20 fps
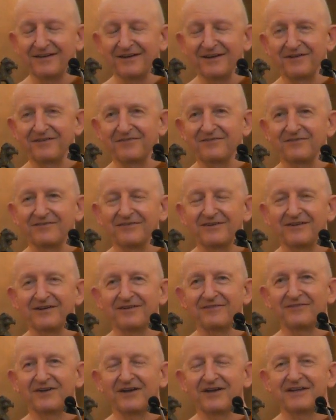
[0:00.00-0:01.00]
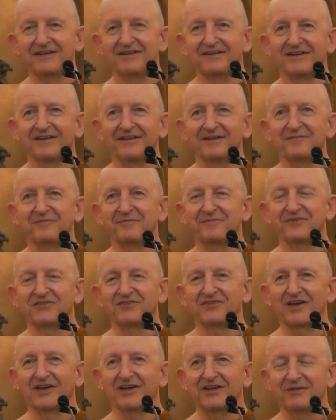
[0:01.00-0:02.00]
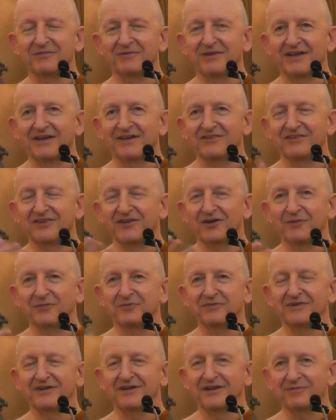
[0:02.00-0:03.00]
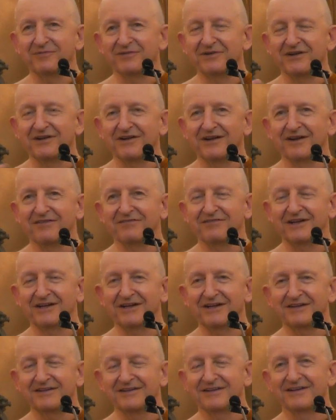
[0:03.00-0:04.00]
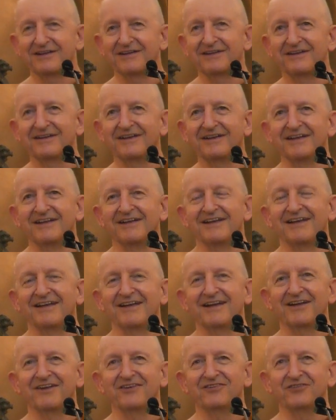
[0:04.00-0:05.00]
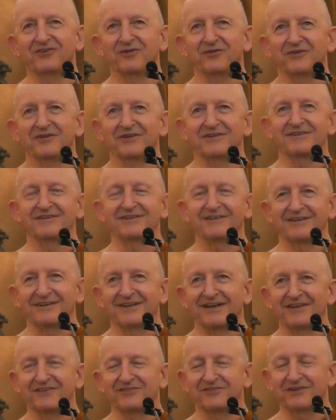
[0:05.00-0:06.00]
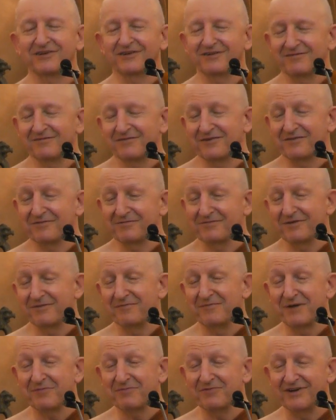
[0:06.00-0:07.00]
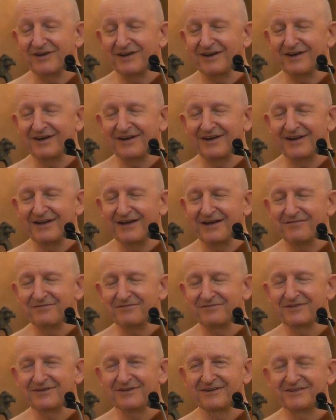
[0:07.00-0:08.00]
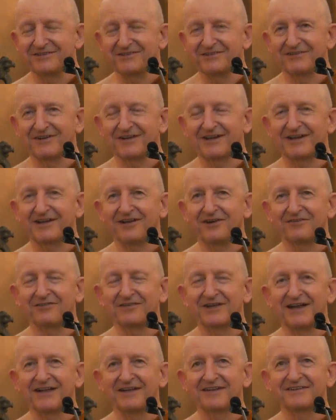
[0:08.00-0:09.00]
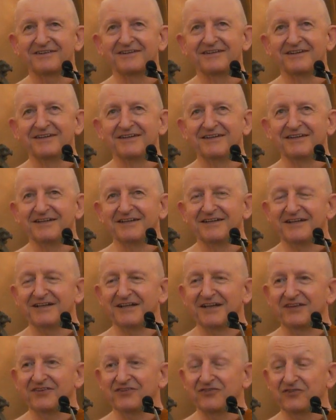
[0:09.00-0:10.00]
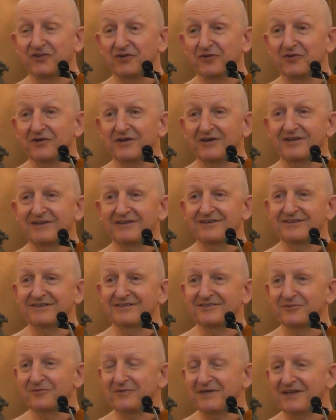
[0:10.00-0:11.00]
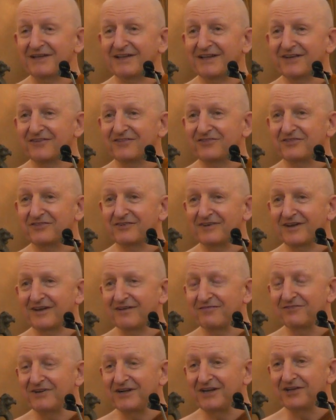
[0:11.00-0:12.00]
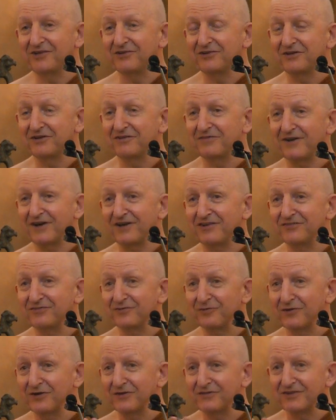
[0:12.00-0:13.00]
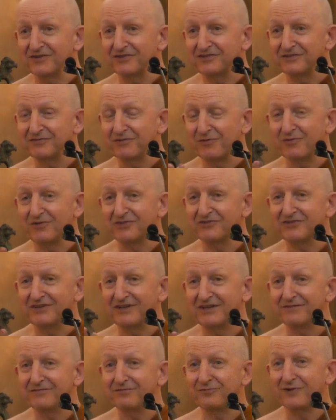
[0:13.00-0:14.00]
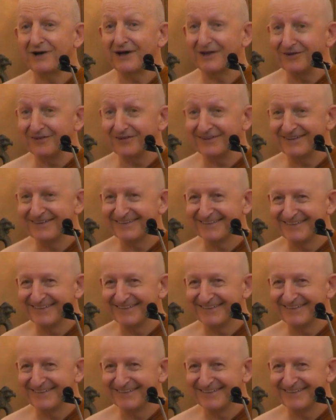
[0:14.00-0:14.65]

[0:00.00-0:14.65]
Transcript: of beside him as he opened it up and read it. So that as a memory I have directly of that. And so to me that's a really good advice for all of us. If we want to live well,